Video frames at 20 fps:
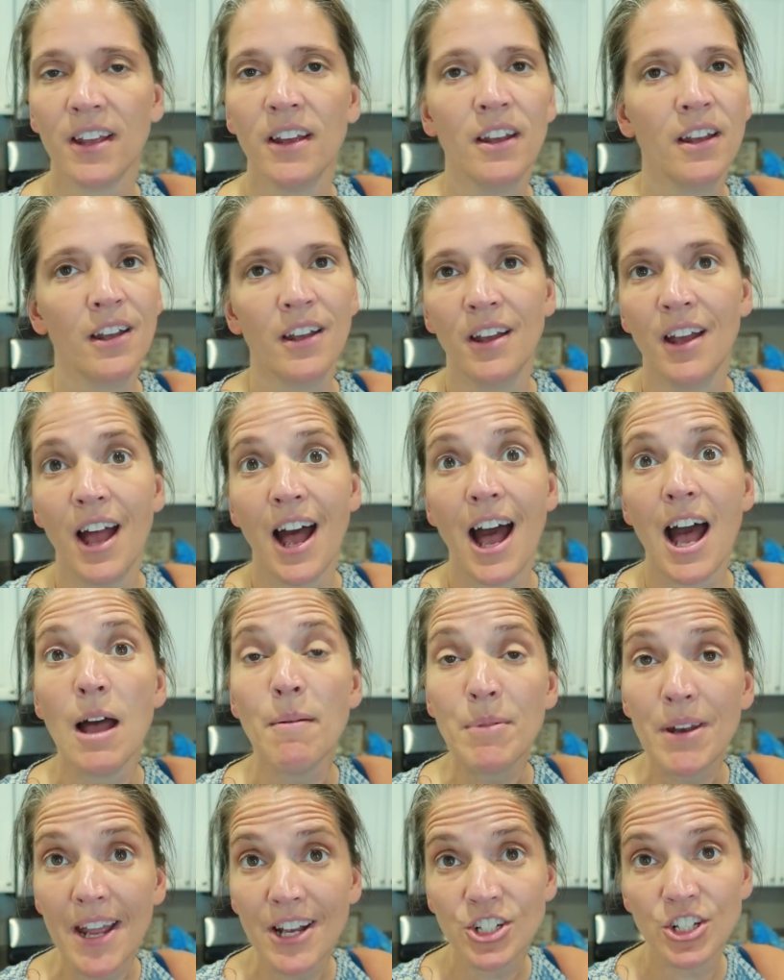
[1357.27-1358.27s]

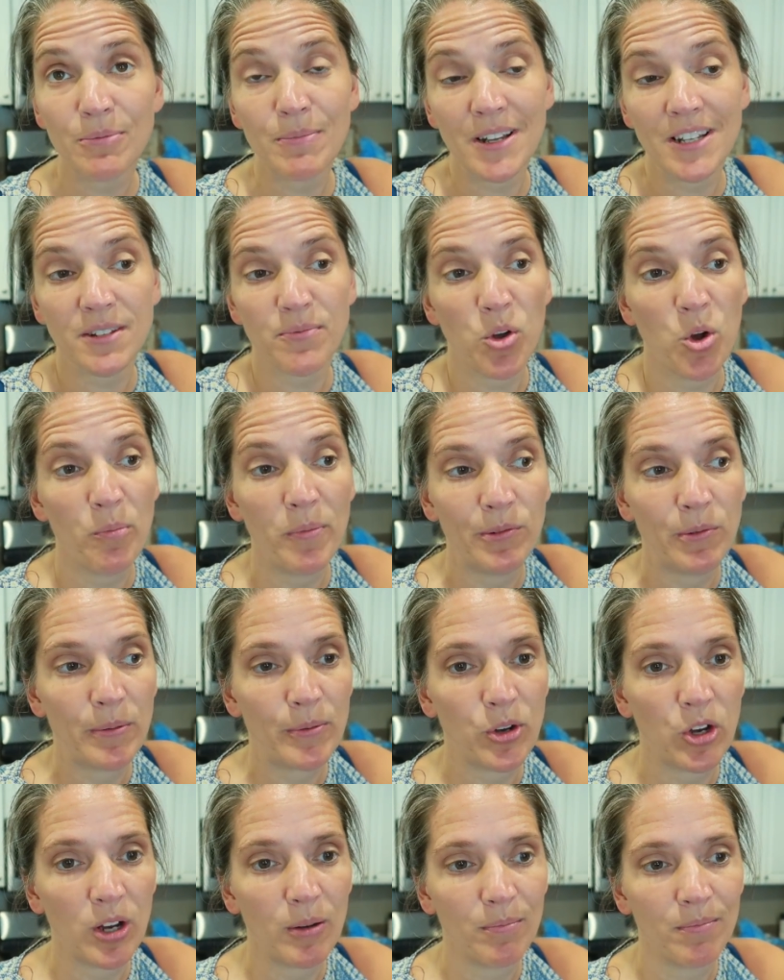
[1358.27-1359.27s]
I'm gonna actually make some homemade
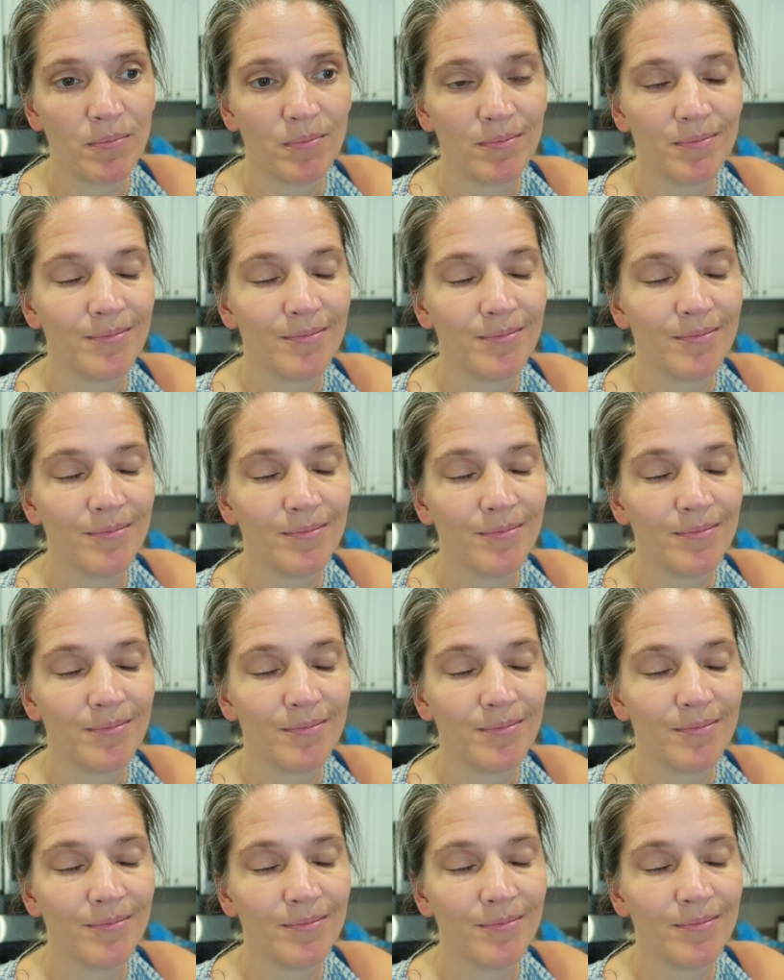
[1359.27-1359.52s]
whipped cream.